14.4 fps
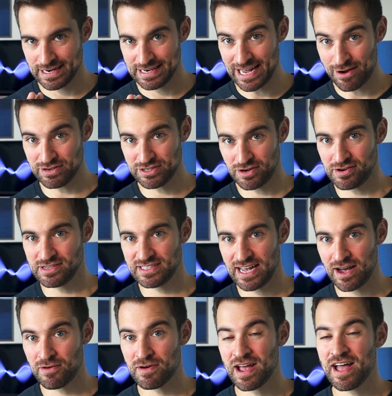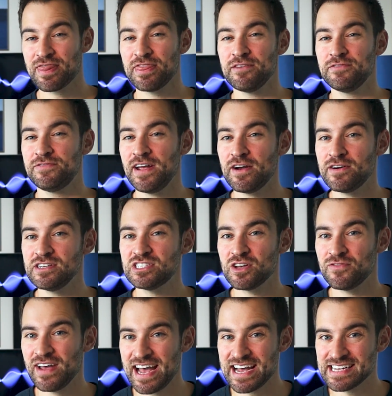Now it turns out the variance
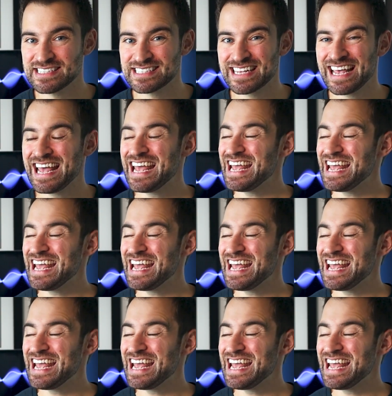of S